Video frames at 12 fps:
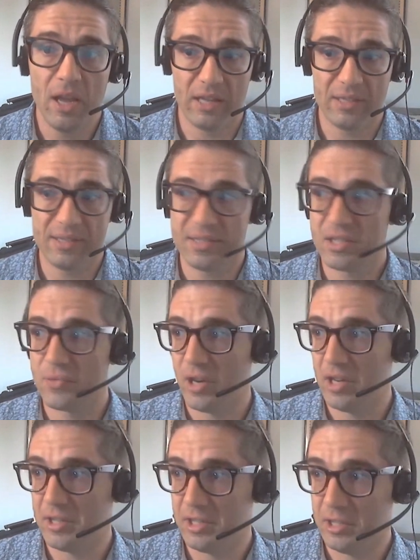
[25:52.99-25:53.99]
And this is
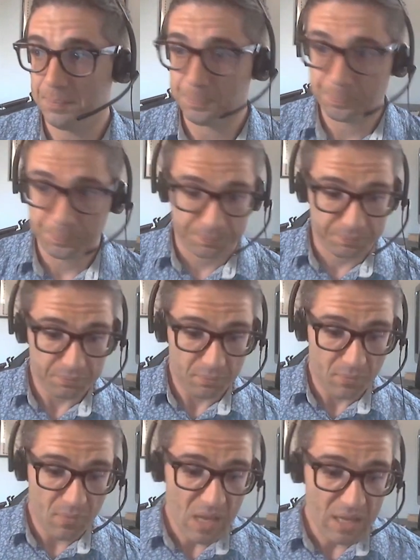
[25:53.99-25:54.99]
where the
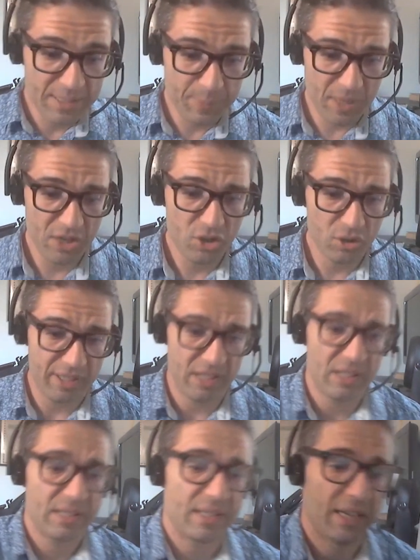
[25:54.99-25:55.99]
spatial
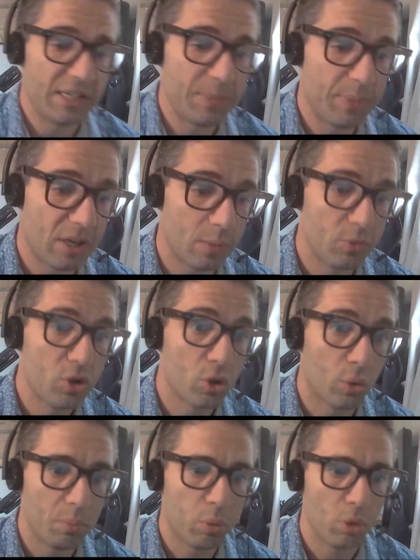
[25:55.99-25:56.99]
data science becomes
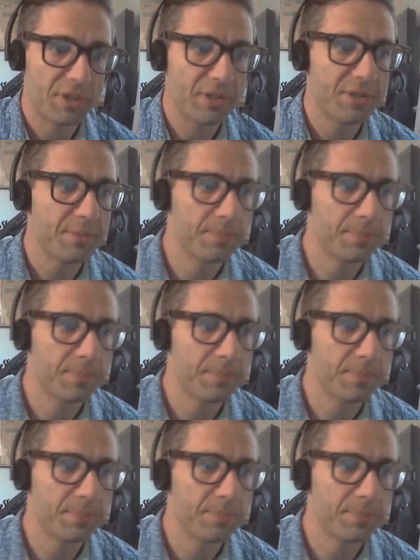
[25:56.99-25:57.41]
so important.